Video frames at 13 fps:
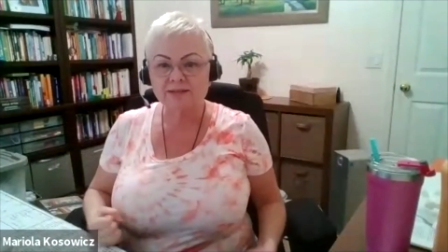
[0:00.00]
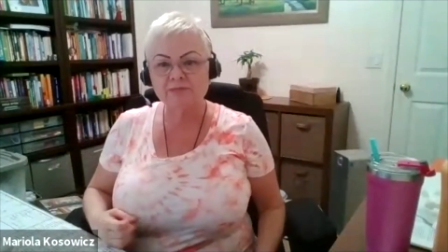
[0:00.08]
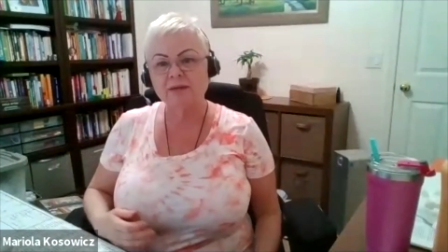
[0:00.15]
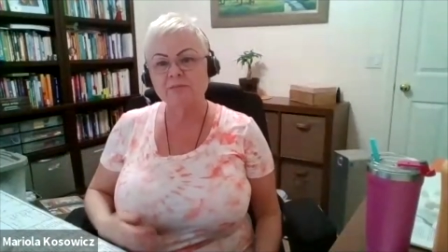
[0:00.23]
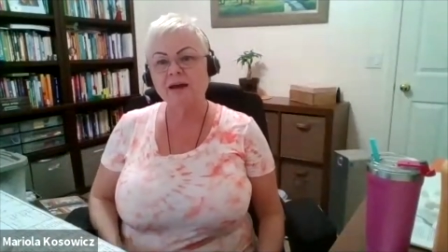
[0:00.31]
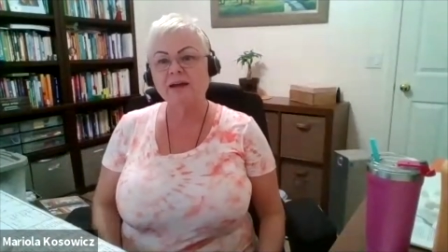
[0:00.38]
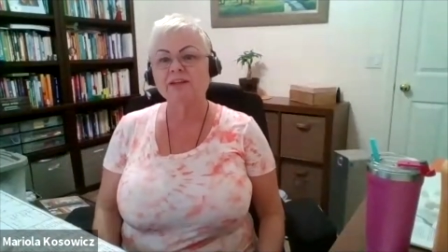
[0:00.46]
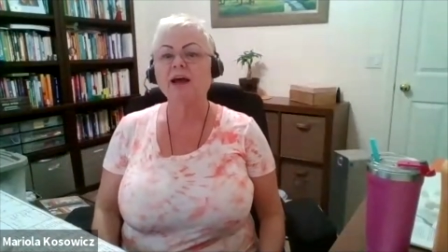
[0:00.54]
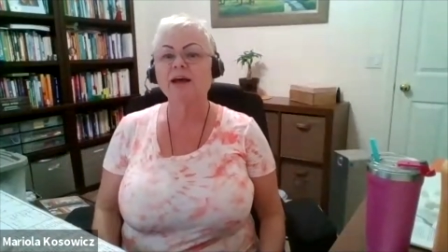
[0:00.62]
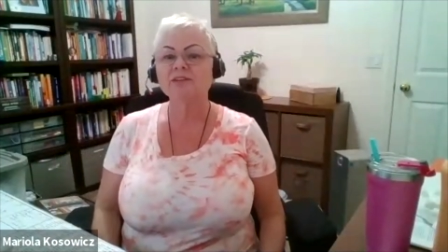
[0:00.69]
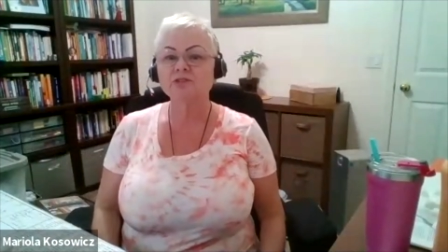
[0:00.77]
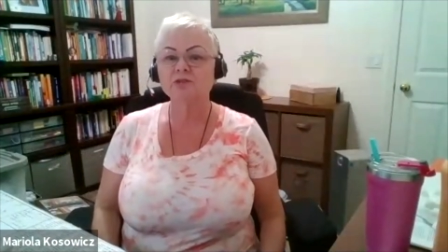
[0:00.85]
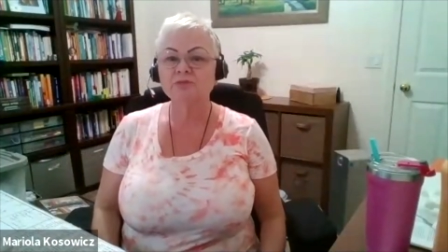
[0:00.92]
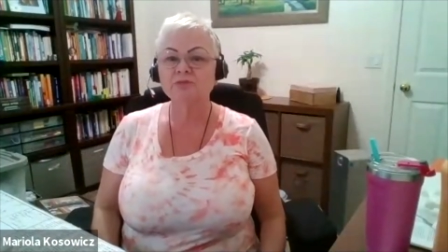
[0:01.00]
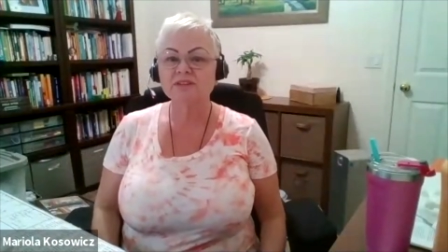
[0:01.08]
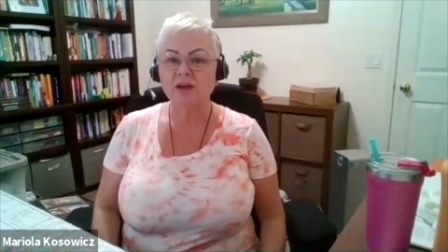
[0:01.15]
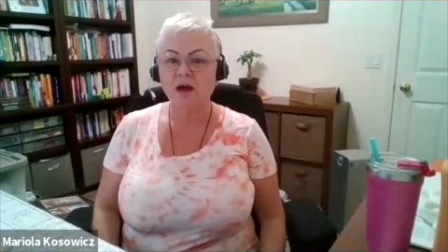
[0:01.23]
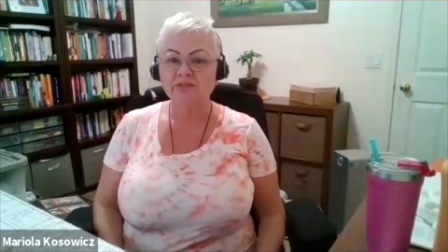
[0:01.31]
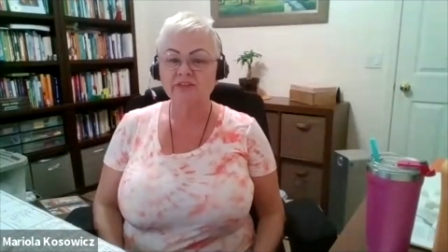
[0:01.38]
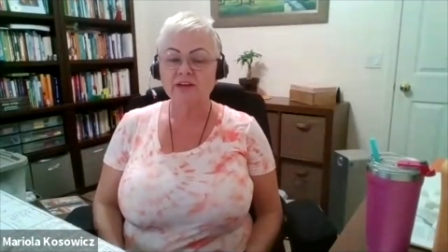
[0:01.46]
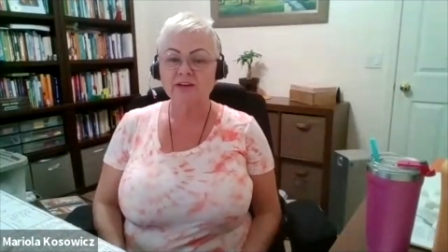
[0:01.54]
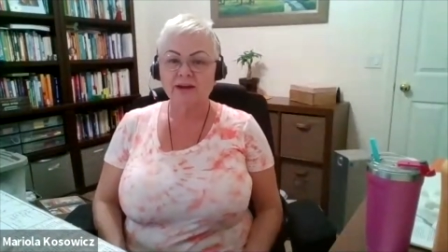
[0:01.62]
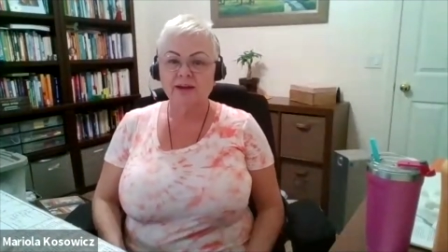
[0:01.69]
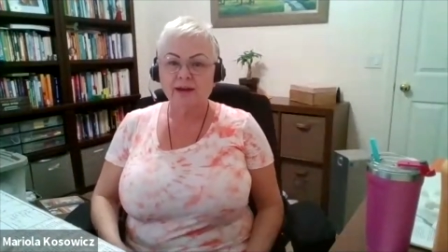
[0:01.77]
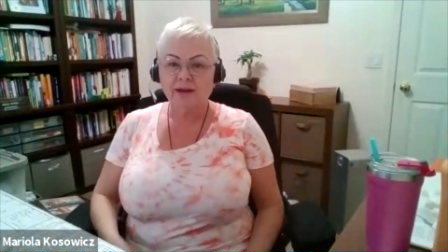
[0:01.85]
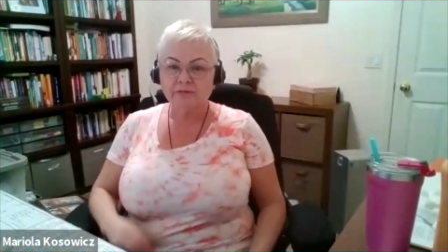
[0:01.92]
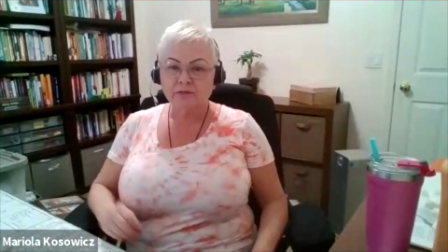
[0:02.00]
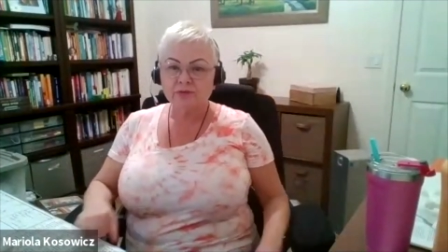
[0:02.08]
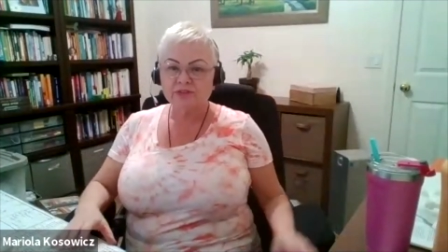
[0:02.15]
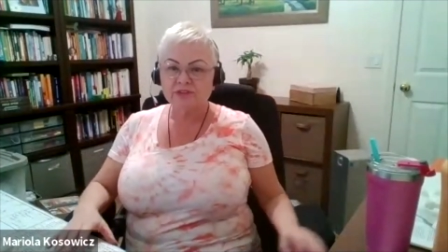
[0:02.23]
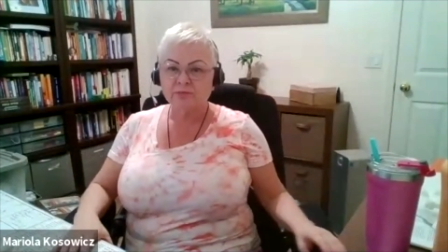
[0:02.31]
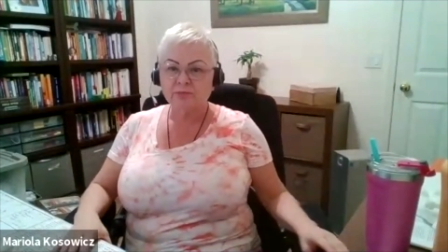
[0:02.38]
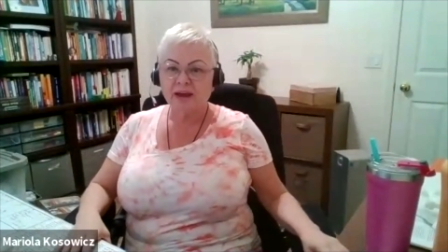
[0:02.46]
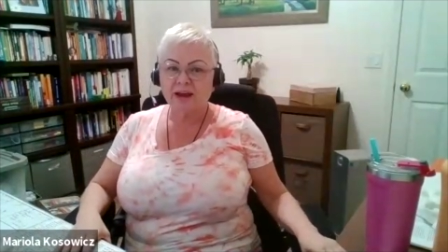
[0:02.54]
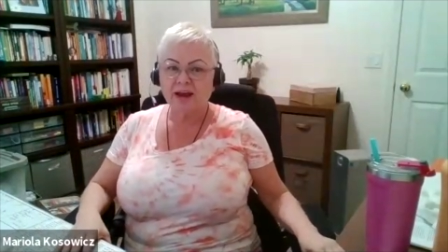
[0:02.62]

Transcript: My body has to be softened and I have to sit back.